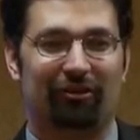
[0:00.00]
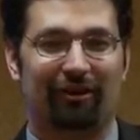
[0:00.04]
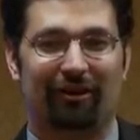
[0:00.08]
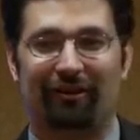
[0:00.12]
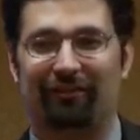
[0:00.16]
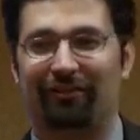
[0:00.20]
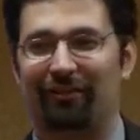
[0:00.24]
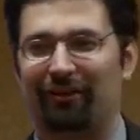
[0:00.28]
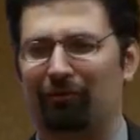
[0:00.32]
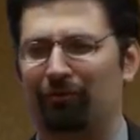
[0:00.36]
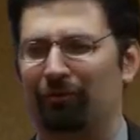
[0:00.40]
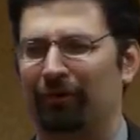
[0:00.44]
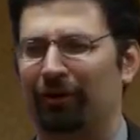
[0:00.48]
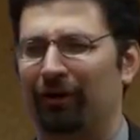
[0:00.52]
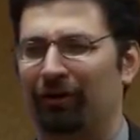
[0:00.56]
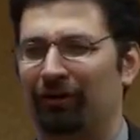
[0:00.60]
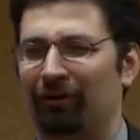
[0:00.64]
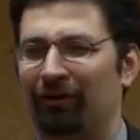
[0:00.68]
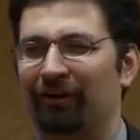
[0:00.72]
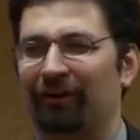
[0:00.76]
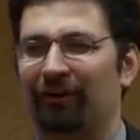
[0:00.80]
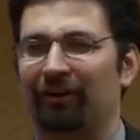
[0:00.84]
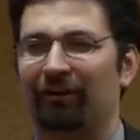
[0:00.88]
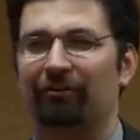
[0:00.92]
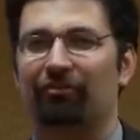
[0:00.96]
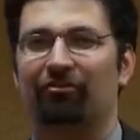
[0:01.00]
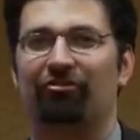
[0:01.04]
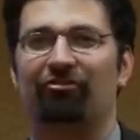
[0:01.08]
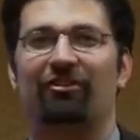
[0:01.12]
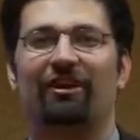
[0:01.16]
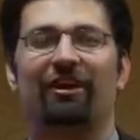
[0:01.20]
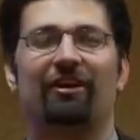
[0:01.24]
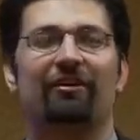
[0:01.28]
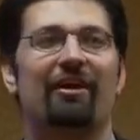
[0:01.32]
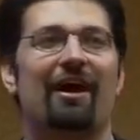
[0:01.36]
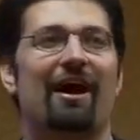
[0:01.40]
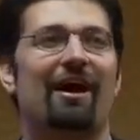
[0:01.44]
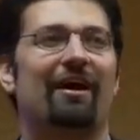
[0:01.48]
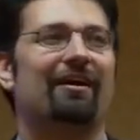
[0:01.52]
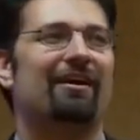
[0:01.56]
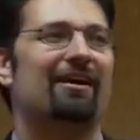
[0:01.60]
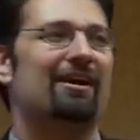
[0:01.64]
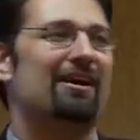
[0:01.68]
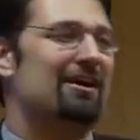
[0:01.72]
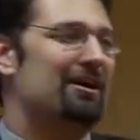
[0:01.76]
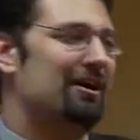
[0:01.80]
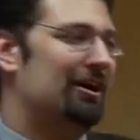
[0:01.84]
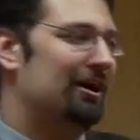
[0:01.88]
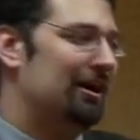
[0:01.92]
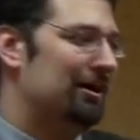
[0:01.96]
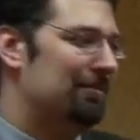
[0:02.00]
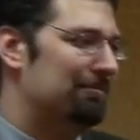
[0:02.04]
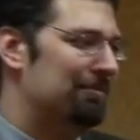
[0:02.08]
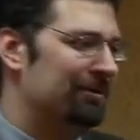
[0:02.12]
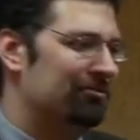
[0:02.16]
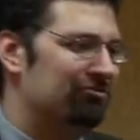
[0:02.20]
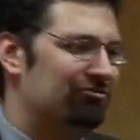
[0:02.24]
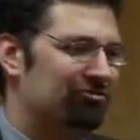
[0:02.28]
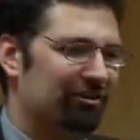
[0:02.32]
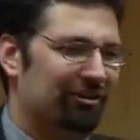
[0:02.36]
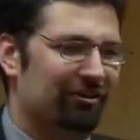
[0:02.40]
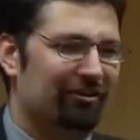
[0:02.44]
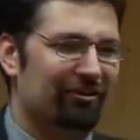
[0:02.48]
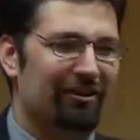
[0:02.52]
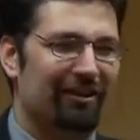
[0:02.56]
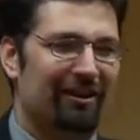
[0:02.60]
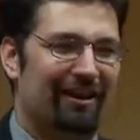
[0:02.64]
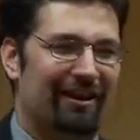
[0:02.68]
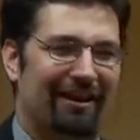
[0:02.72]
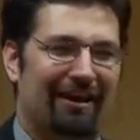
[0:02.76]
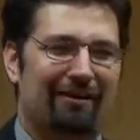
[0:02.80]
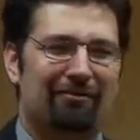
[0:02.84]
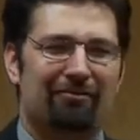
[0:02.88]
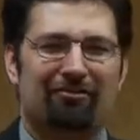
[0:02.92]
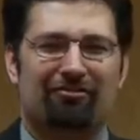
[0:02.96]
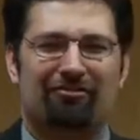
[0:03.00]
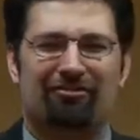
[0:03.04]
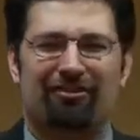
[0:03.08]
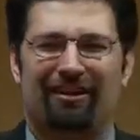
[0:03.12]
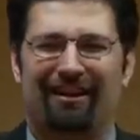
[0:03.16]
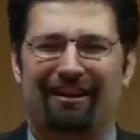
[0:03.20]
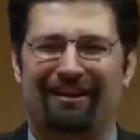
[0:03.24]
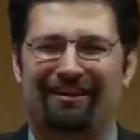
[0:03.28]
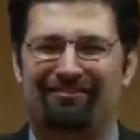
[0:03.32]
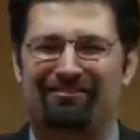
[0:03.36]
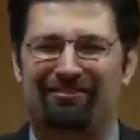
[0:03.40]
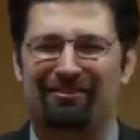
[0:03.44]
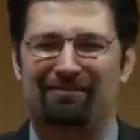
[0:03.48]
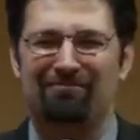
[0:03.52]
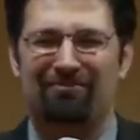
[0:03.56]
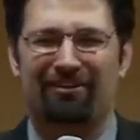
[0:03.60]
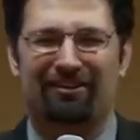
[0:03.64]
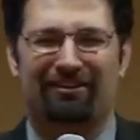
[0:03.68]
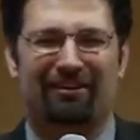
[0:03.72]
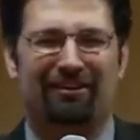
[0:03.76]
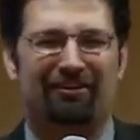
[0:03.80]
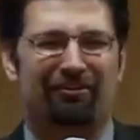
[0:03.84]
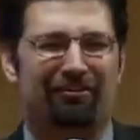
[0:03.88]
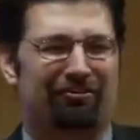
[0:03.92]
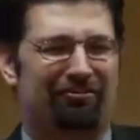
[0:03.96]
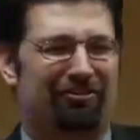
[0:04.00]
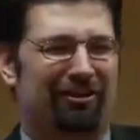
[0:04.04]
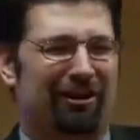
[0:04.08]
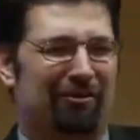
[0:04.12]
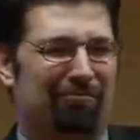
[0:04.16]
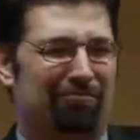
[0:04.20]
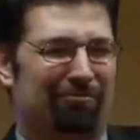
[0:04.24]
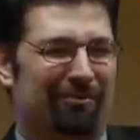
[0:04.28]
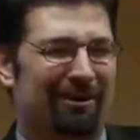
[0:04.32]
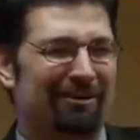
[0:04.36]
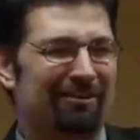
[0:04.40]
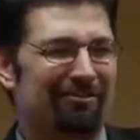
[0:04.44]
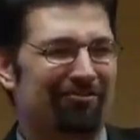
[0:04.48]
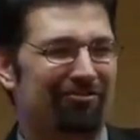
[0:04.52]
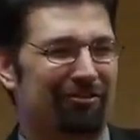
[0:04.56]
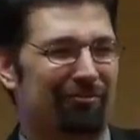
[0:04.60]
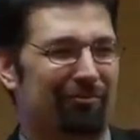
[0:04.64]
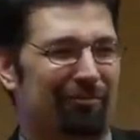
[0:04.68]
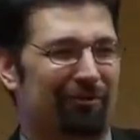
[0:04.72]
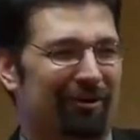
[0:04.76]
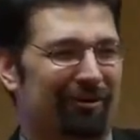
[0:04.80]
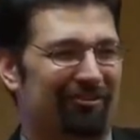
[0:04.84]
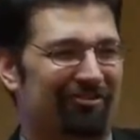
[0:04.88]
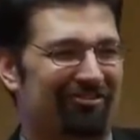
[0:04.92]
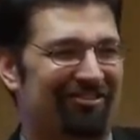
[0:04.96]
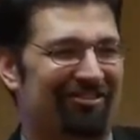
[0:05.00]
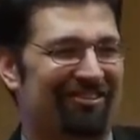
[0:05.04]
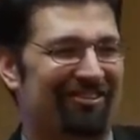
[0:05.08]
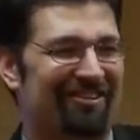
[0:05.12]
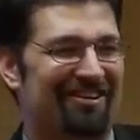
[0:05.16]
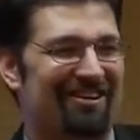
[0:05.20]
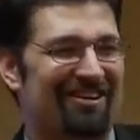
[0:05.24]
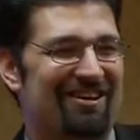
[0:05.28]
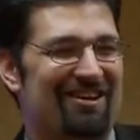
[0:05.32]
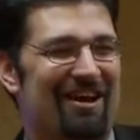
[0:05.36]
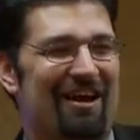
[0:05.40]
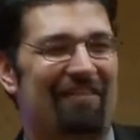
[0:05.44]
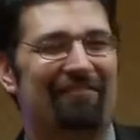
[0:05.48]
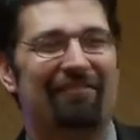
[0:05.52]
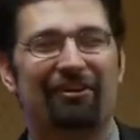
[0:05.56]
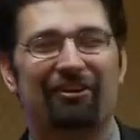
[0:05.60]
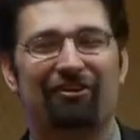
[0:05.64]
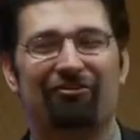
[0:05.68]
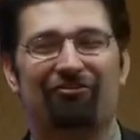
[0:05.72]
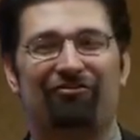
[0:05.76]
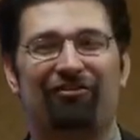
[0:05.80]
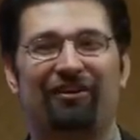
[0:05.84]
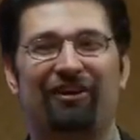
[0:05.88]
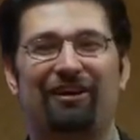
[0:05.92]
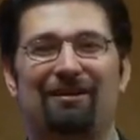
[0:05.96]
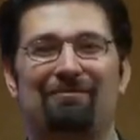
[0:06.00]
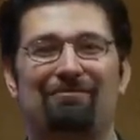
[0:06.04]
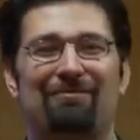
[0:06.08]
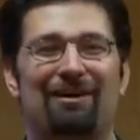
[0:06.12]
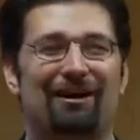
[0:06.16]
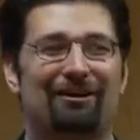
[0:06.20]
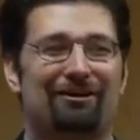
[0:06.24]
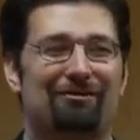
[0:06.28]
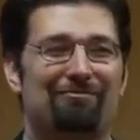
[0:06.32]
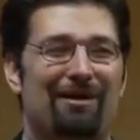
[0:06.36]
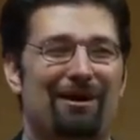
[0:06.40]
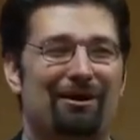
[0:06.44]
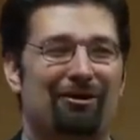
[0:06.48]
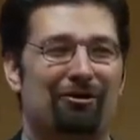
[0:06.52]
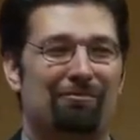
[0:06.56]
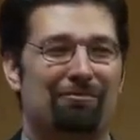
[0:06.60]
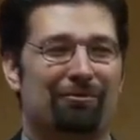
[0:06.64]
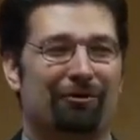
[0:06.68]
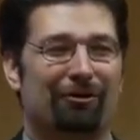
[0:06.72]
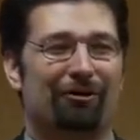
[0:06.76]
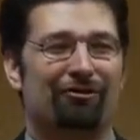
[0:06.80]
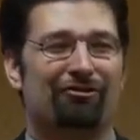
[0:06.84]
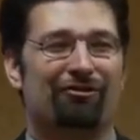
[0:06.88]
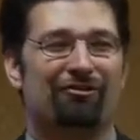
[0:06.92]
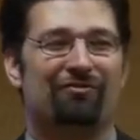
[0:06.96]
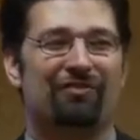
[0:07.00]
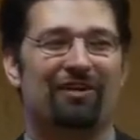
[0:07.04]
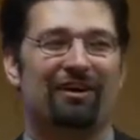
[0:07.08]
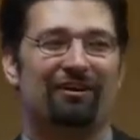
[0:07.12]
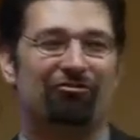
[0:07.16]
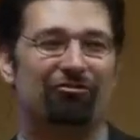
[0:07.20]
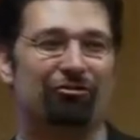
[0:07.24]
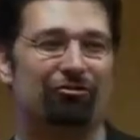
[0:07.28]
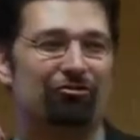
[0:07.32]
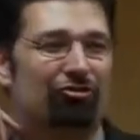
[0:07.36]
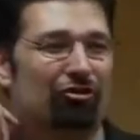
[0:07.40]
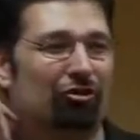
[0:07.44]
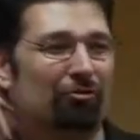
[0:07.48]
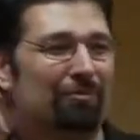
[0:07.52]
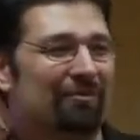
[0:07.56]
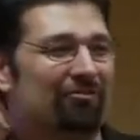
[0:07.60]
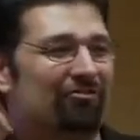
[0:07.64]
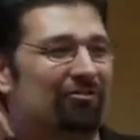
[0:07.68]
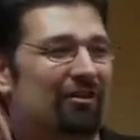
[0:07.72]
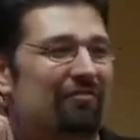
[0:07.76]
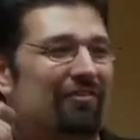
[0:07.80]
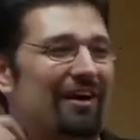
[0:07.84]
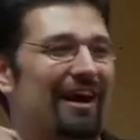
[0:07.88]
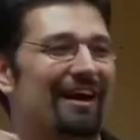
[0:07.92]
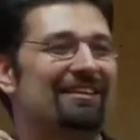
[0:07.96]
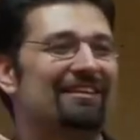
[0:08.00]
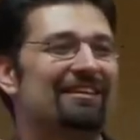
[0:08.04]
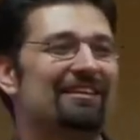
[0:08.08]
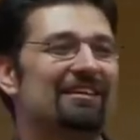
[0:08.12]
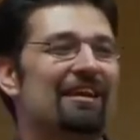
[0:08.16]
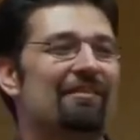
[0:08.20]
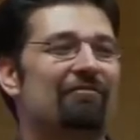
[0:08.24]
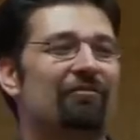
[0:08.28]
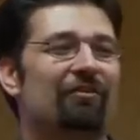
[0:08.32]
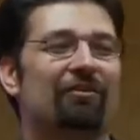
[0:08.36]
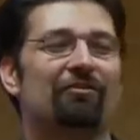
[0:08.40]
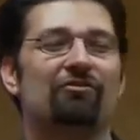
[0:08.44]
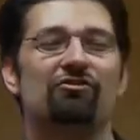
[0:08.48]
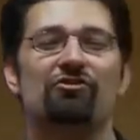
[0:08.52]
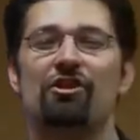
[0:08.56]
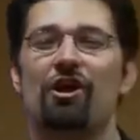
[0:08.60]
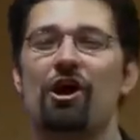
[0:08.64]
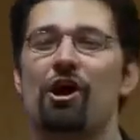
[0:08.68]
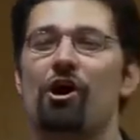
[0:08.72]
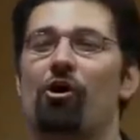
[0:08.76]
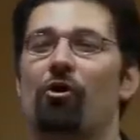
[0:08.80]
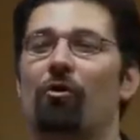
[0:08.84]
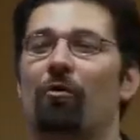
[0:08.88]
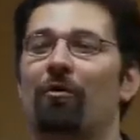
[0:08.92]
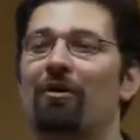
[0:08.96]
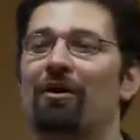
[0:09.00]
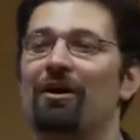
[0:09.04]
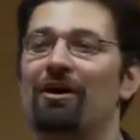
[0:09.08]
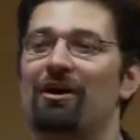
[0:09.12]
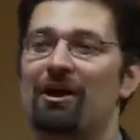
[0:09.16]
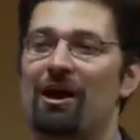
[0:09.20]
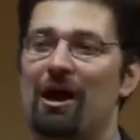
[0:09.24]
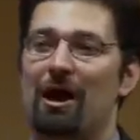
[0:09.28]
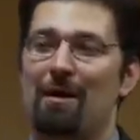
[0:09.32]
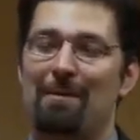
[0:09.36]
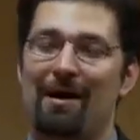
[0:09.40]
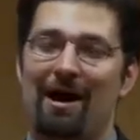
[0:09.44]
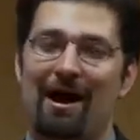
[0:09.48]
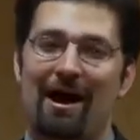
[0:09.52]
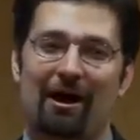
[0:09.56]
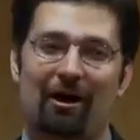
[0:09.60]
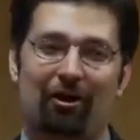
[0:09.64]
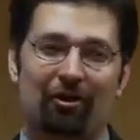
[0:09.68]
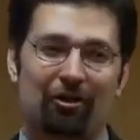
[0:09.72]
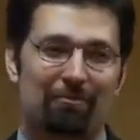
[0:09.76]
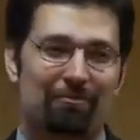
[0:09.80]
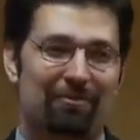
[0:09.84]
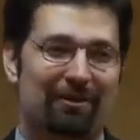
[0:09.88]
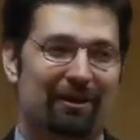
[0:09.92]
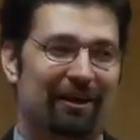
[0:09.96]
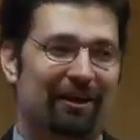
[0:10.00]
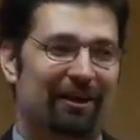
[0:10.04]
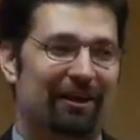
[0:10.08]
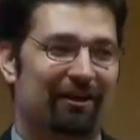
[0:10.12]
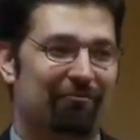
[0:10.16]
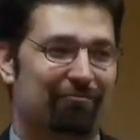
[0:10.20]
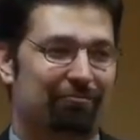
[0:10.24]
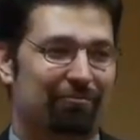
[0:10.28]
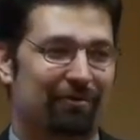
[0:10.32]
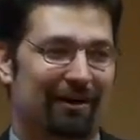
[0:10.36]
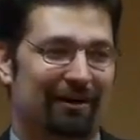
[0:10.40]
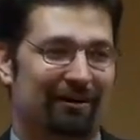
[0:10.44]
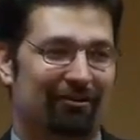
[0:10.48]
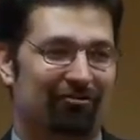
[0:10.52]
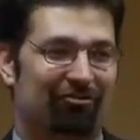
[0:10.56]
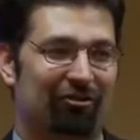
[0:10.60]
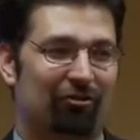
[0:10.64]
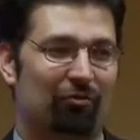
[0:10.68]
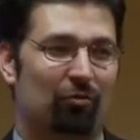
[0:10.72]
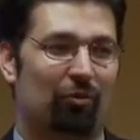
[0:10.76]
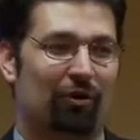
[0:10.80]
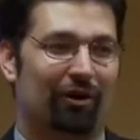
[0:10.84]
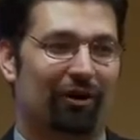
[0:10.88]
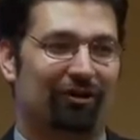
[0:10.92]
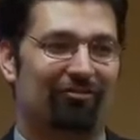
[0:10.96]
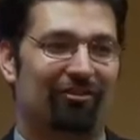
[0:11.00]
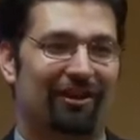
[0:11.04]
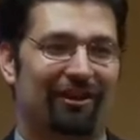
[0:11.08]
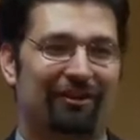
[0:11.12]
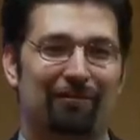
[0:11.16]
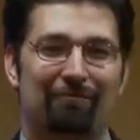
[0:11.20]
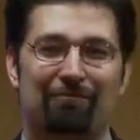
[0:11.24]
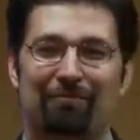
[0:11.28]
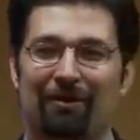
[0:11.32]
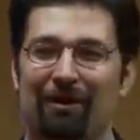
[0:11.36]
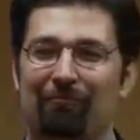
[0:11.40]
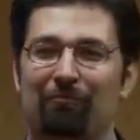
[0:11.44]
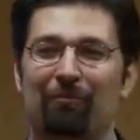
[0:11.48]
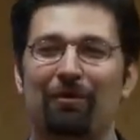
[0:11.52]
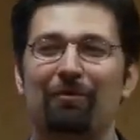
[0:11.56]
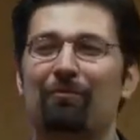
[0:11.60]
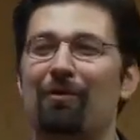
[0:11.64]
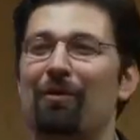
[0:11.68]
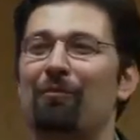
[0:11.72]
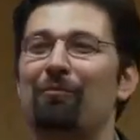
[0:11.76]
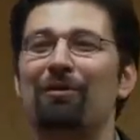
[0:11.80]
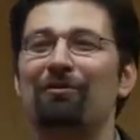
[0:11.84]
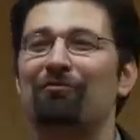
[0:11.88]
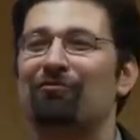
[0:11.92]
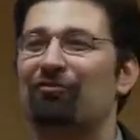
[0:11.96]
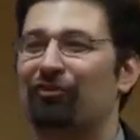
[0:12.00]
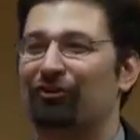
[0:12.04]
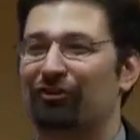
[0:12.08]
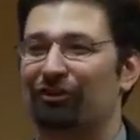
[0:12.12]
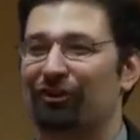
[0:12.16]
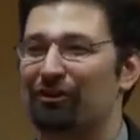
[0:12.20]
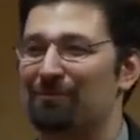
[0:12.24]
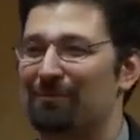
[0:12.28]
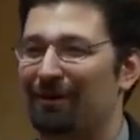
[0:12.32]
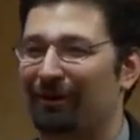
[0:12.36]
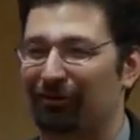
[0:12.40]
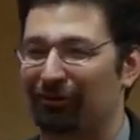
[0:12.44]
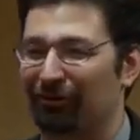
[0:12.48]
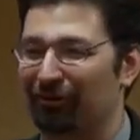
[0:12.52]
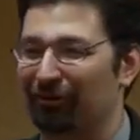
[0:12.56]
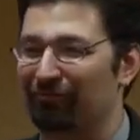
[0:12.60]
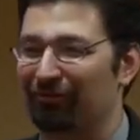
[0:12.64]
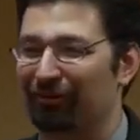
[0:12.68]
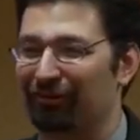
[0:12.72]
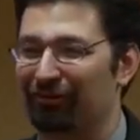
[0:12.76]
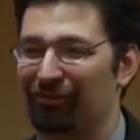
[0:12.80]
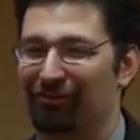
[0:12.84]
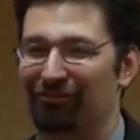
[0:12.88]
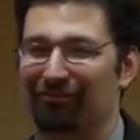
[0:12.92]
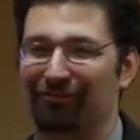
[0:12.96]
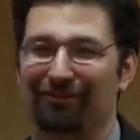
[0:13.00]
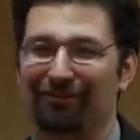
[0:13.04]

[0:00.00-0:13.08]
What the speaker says: and I think we all understand that. But generally, like I would just say, like it seems like they don't understand how pregnancy works. I've got this friend named Dr. Michael Buritovitz who told me stuff I didn't ever know about how the beginning of pregnancy works. Like what we've learned about early fetal